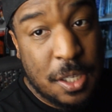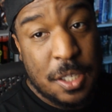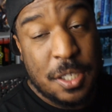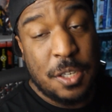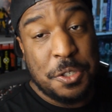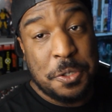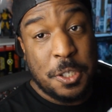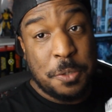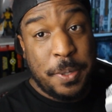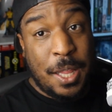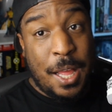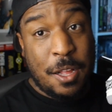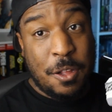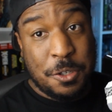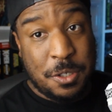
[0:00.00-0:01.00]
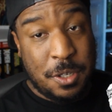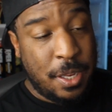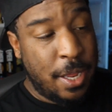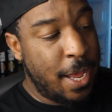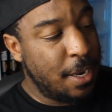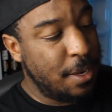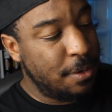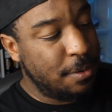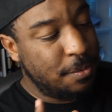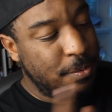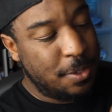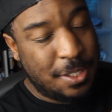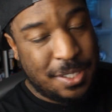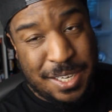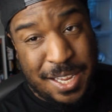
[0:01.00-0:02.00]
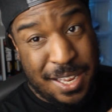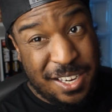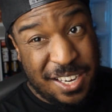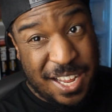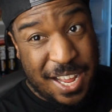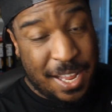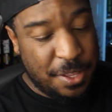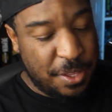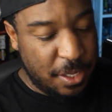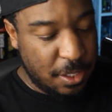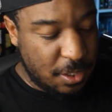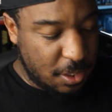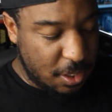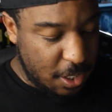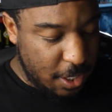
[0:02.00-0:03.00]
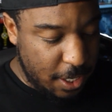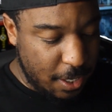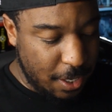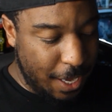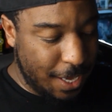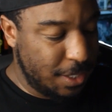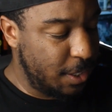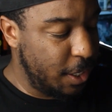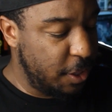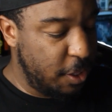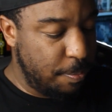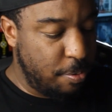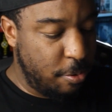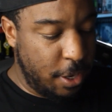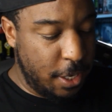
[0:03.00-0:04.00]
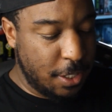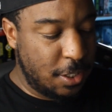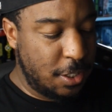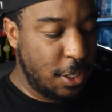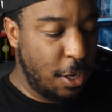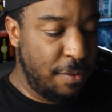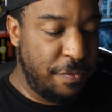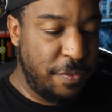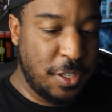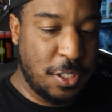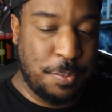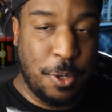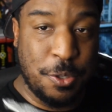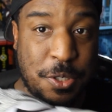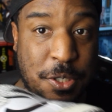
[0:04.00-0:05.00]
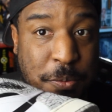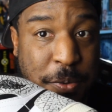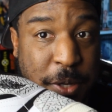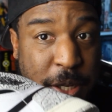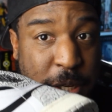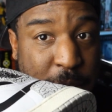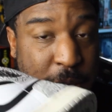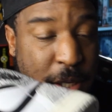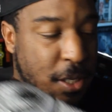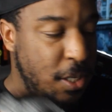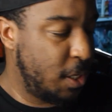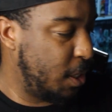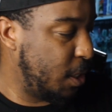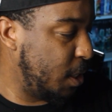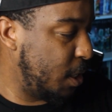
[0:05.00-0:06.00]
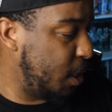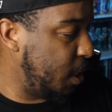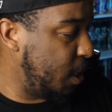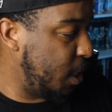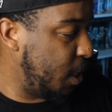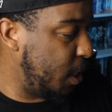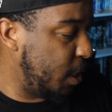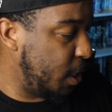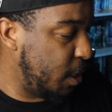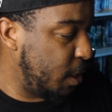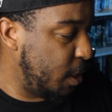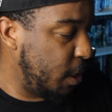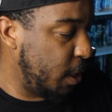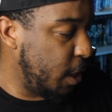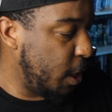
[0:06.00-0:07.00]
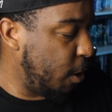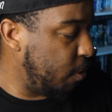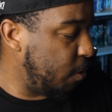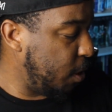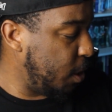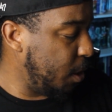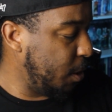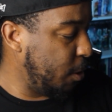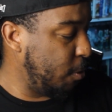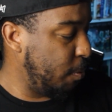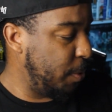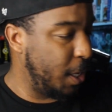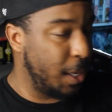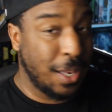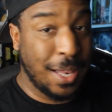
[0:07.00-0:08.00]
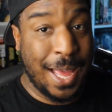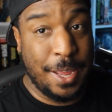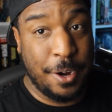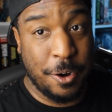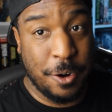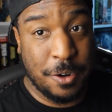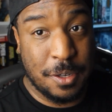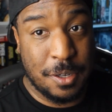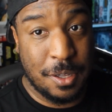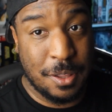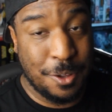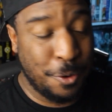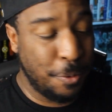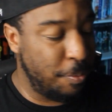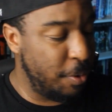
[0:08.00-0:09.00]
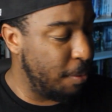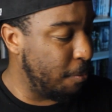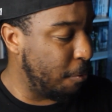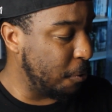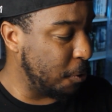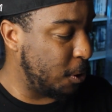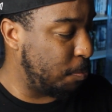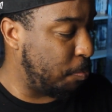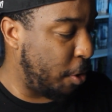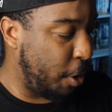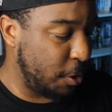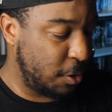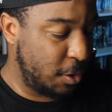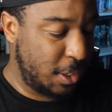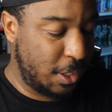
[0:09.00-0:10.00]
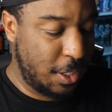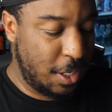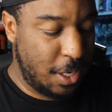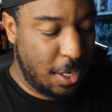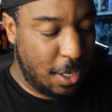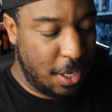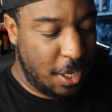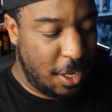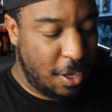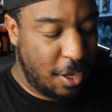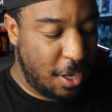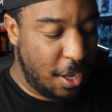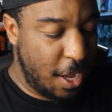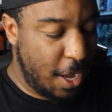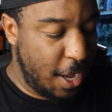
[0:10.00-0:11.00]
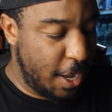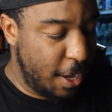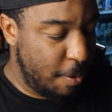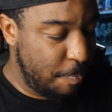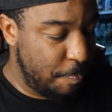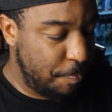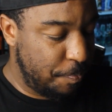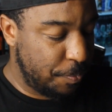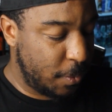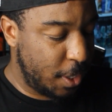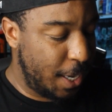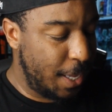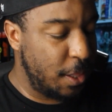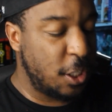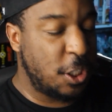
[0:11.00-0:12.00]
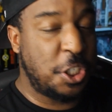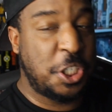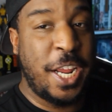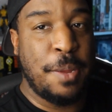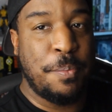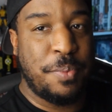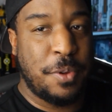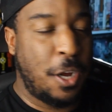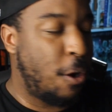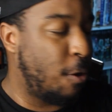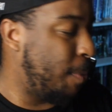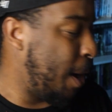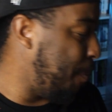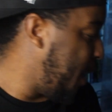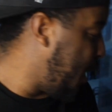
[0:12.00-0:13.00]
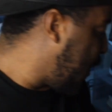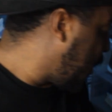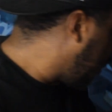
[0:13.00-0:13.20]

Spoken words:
So it's supposed to be a lot closer to that. Instead, you got this. And like I said, the print itself is supposed to be, you know, a little bit lighter, a little bit more sparse. And the shape, oh, my bad.